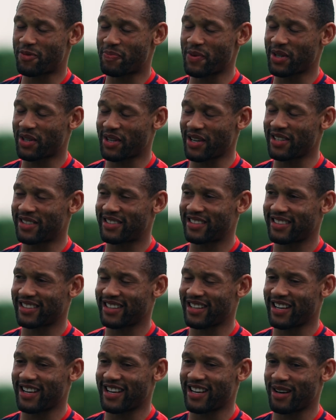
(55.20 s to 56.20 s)
it's been good.
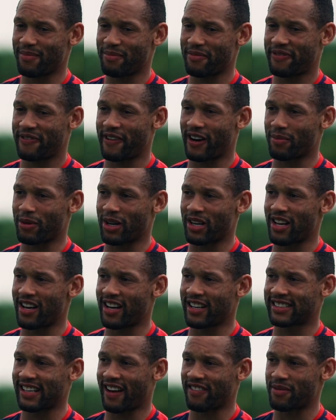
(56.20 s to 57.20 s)
Um, finding my
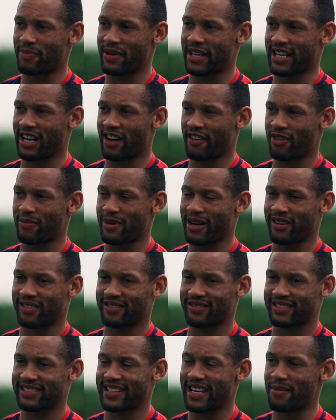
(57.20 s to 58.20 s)
lungs after being out for
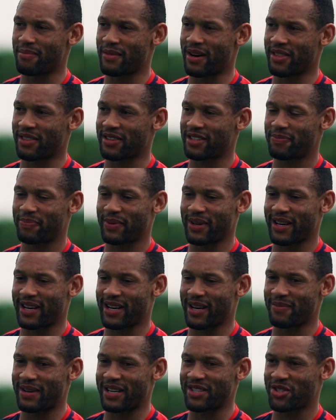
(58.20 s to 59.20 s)
about 10 months, but
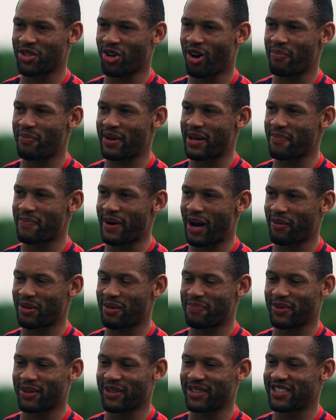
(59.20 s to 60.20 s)
um, enjoying being back with
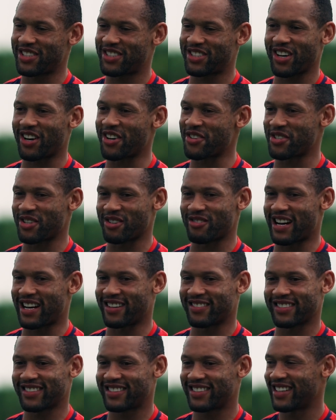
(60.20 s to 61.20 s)
the boys, charging
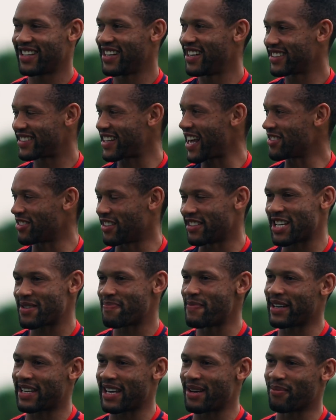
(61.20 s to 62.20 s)
around. Days like
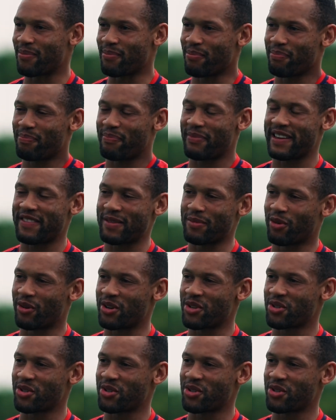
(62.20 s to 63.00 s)
this make it even more